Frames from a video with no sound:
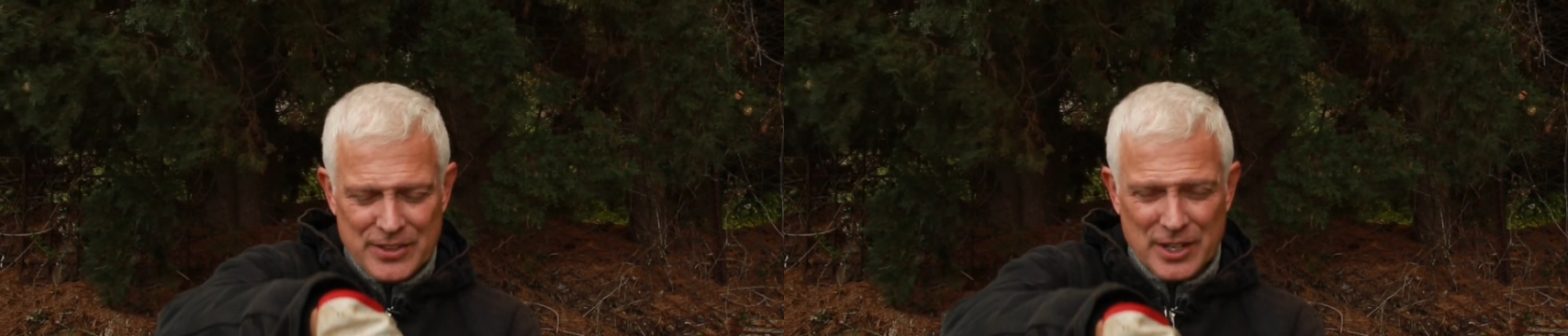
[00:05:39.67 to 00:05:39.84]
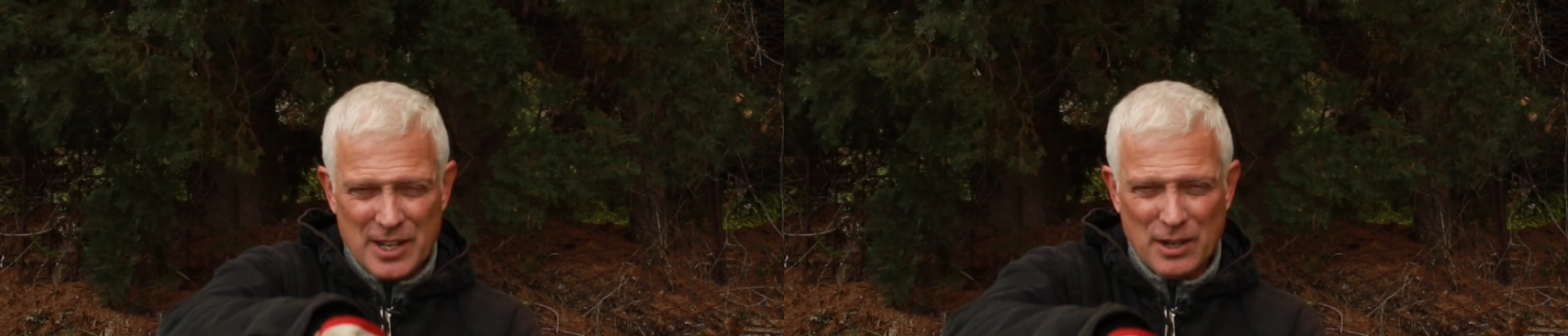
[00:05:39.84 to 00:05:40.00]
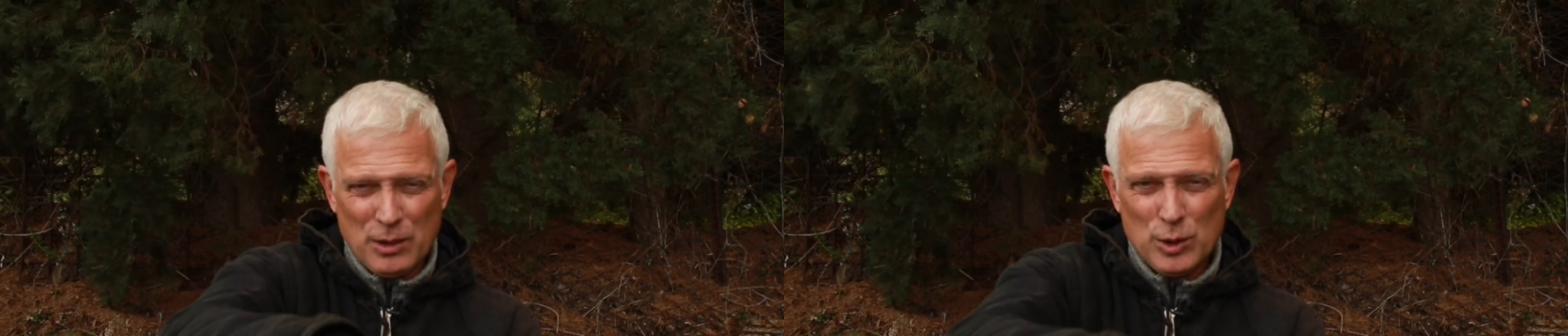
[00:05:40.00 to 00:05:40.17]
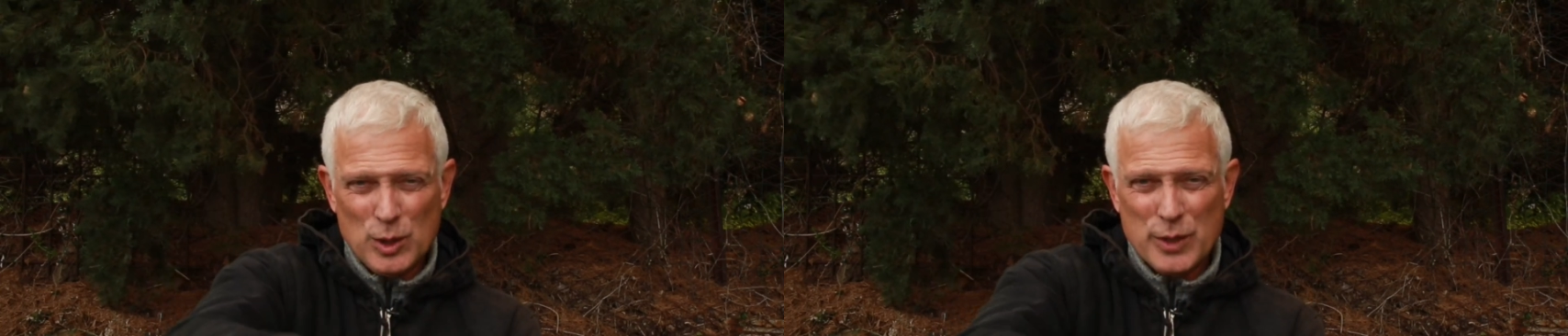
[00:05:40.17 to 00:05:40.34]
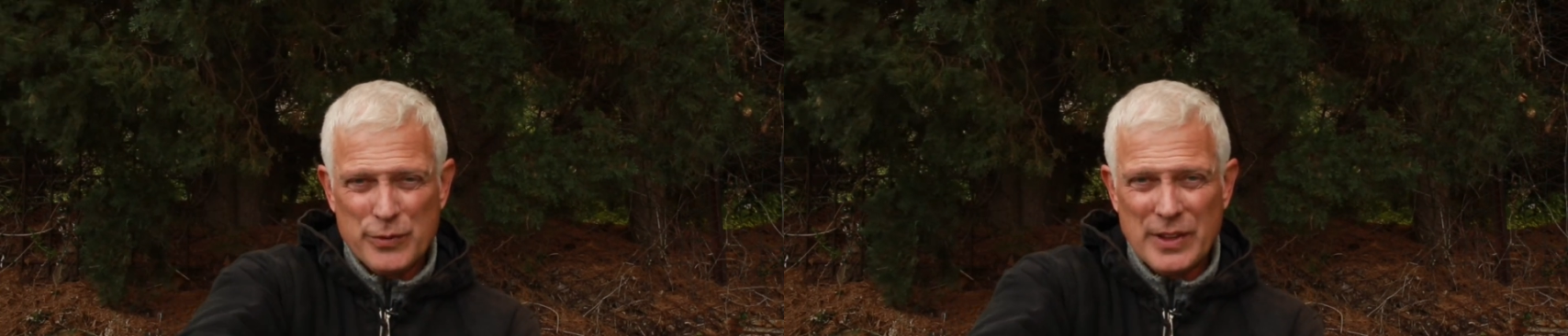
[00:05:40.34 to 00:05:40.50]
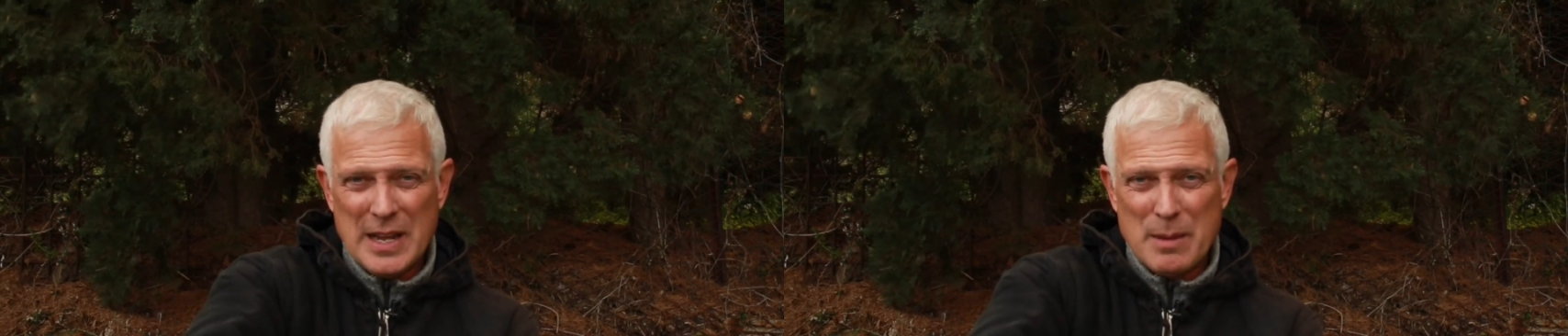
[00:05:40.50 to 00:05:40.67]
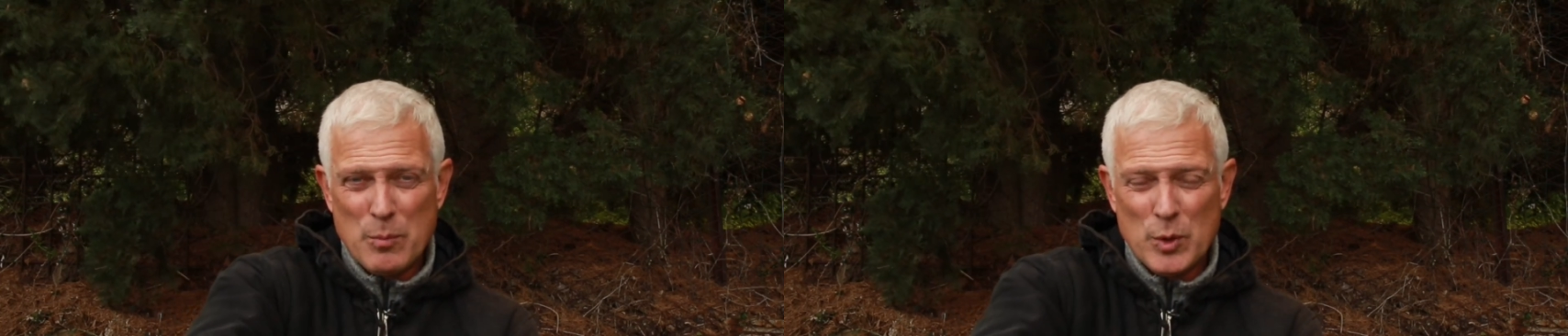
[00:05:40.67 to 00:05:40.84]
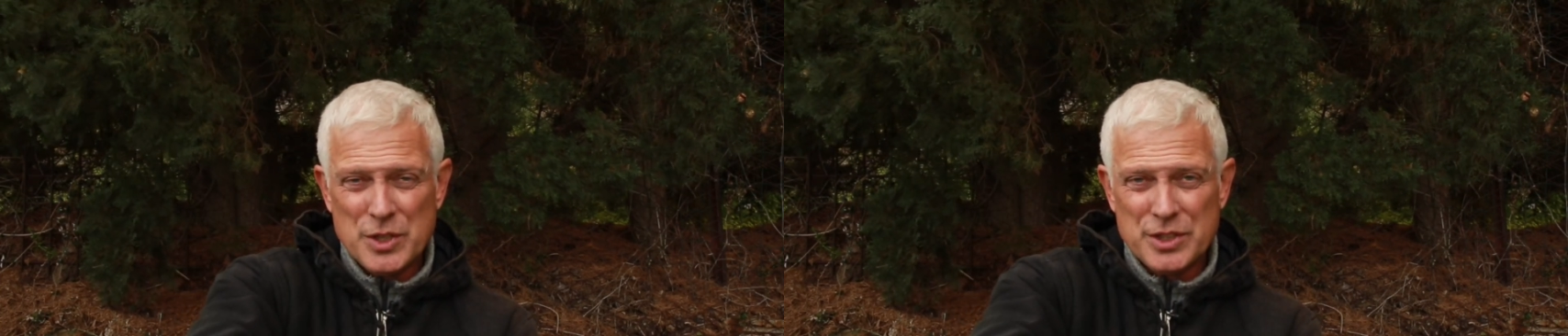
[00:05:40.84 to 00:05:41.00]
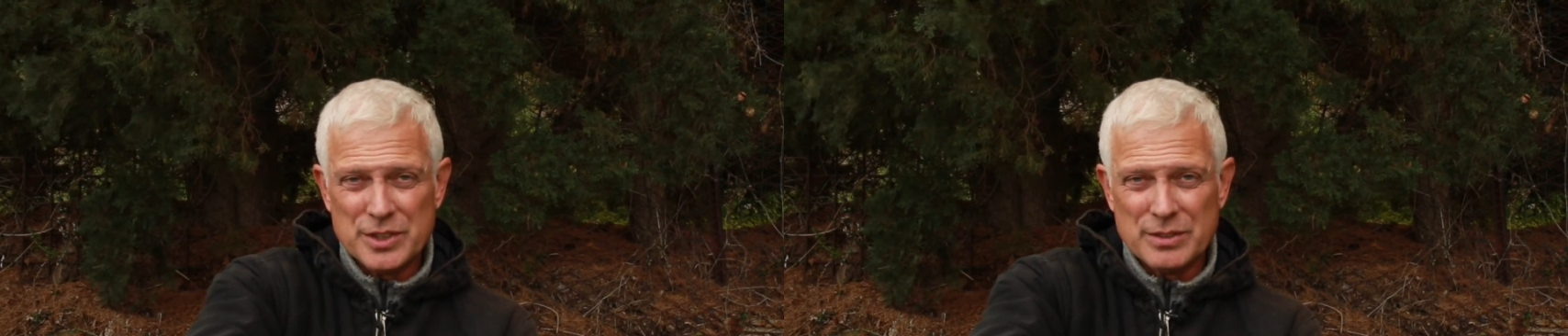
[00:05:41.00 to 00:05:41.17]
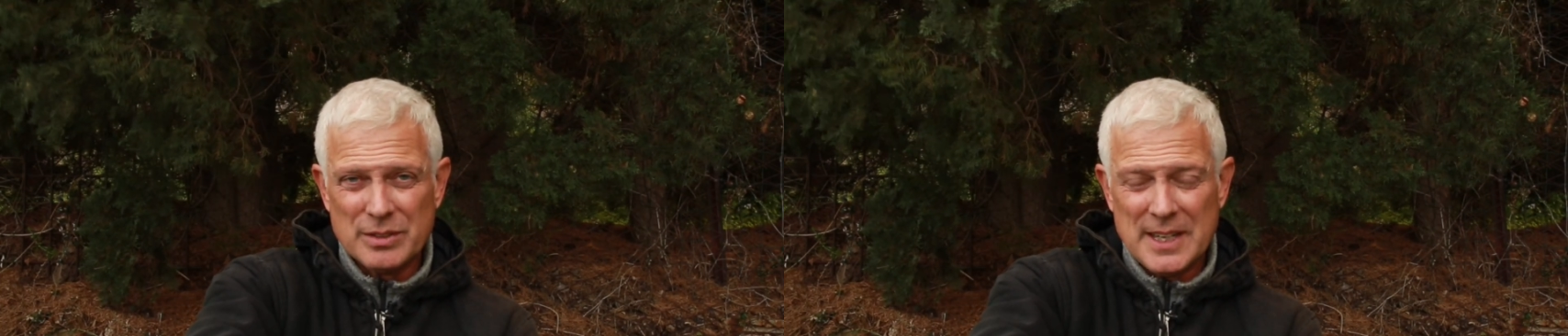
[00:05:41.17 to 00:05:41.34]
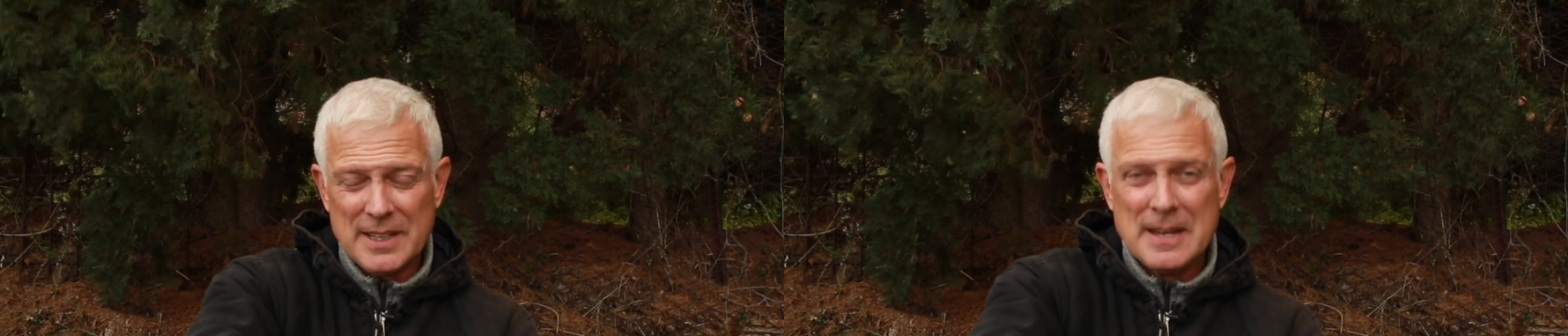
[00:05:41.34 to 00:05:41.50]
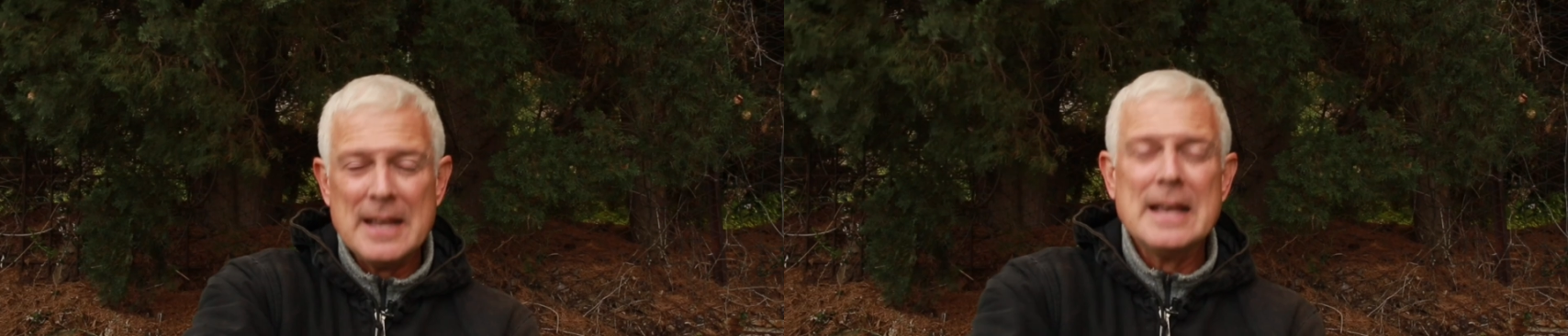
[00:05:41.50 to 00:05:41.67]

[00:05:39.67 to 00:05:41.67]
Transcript: They're going to look for that moisture, right?